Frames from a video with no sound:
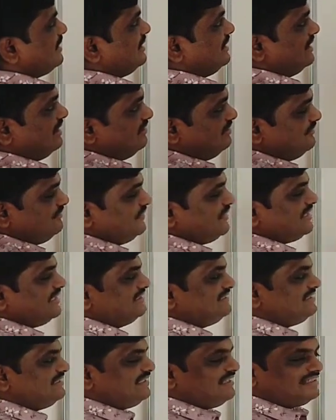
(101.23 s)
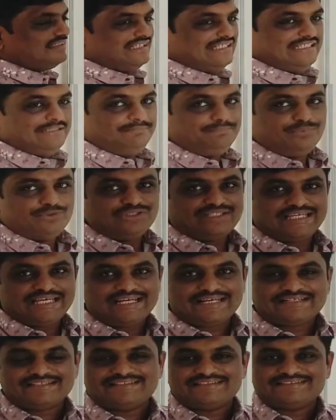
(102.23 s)
Now if you consider the input
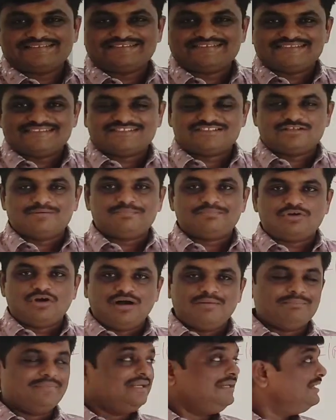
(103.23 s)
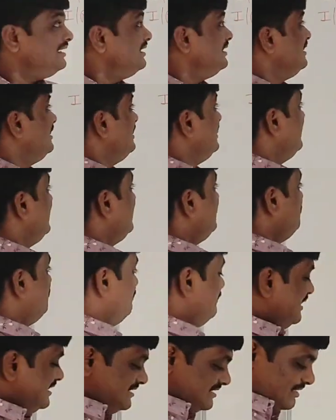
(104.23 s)
characteristics of common
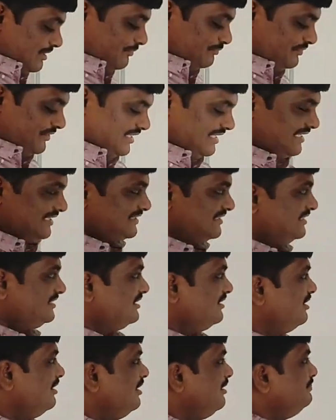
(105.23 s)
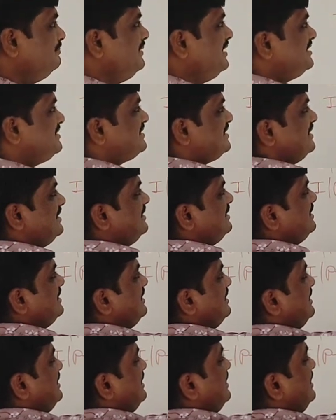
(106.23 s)
base configuration, obviously
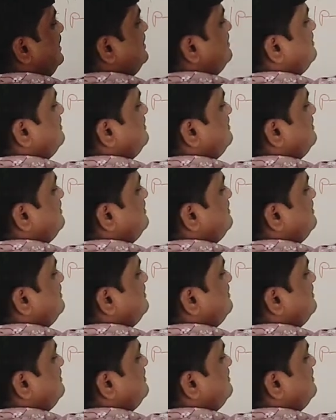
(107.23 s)
it